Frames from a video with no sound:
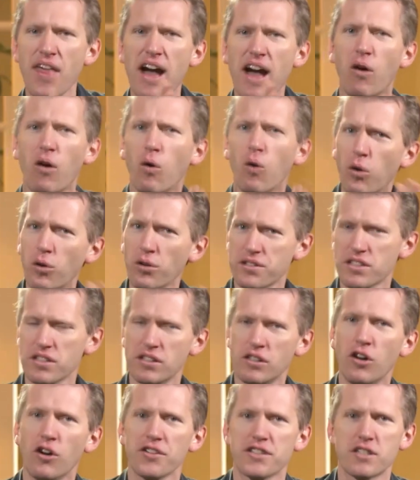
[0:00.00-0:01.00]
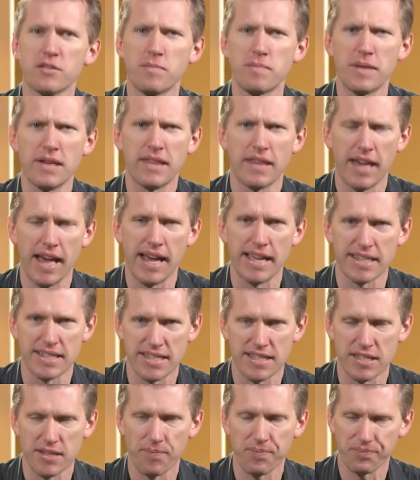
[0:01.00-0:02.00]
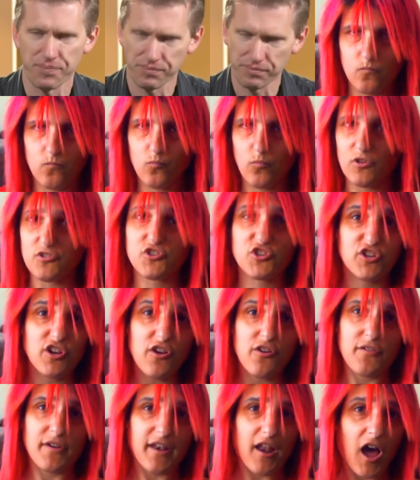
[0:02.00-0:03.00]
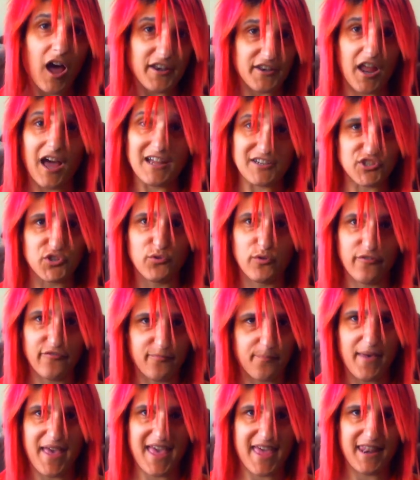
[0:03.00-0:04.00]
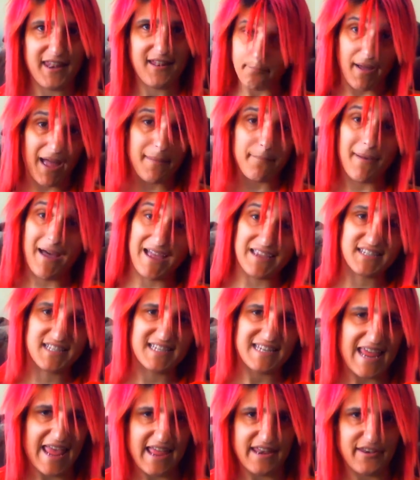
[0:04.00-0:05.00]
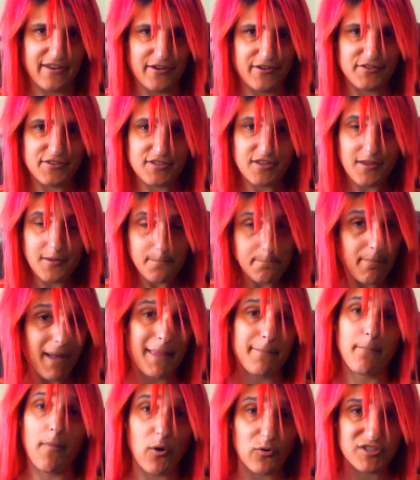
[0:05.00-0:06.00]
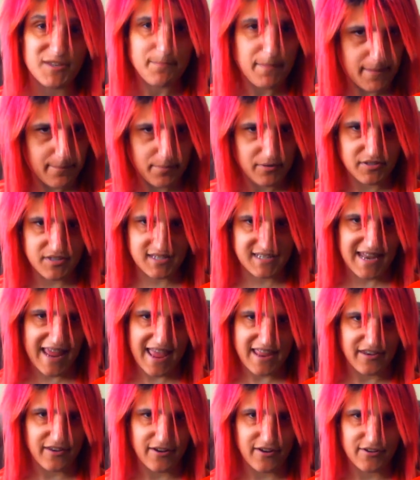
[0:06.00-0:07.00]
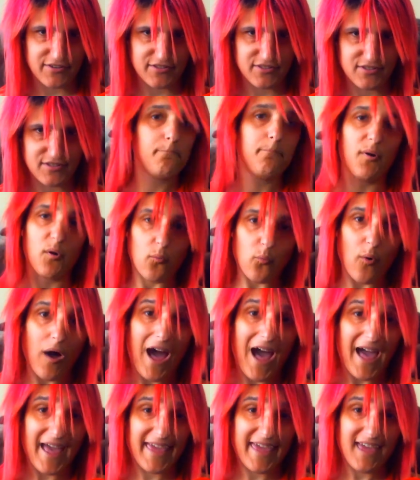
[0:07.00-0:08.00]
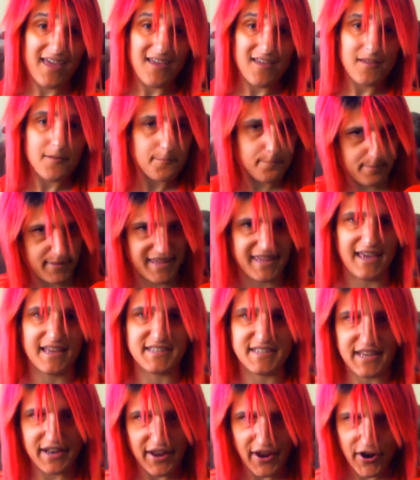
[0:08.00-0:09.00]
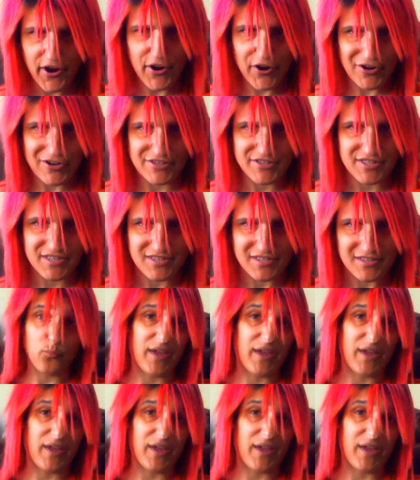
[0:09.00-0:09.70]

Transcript: That ought not to be the case. Well, sure, it ought not to have been, by my standards, by most people's standards. But why? because it hurts.